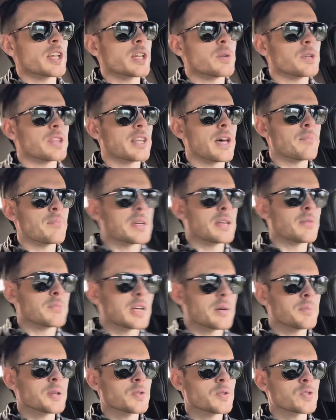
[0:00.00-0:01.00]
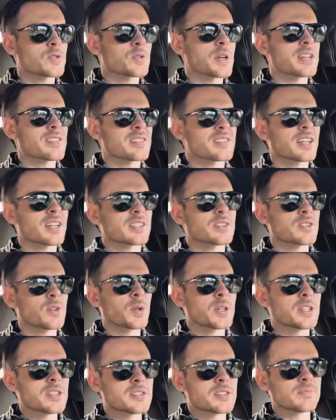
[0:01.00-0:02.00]
with that BMW straight 6
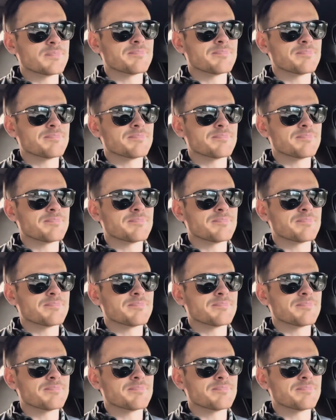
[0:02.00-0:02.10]
noise.